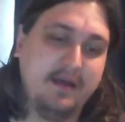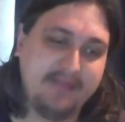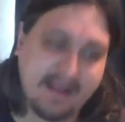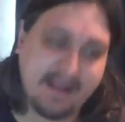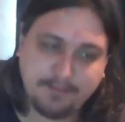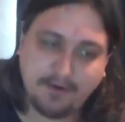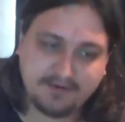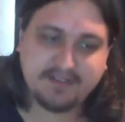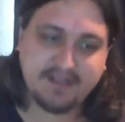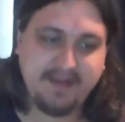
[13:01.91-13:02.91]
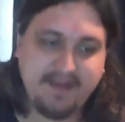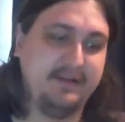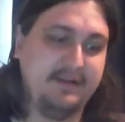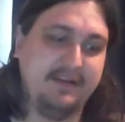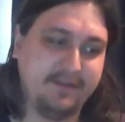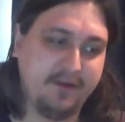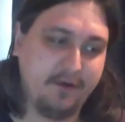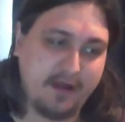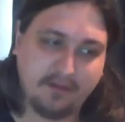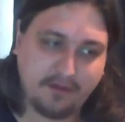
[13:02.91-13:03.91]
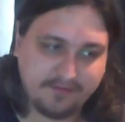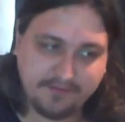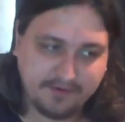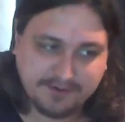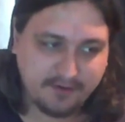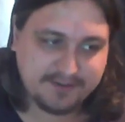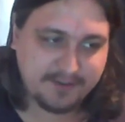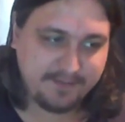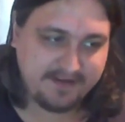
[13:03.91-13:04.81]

That's mostly men, even though a lot of those jobs could be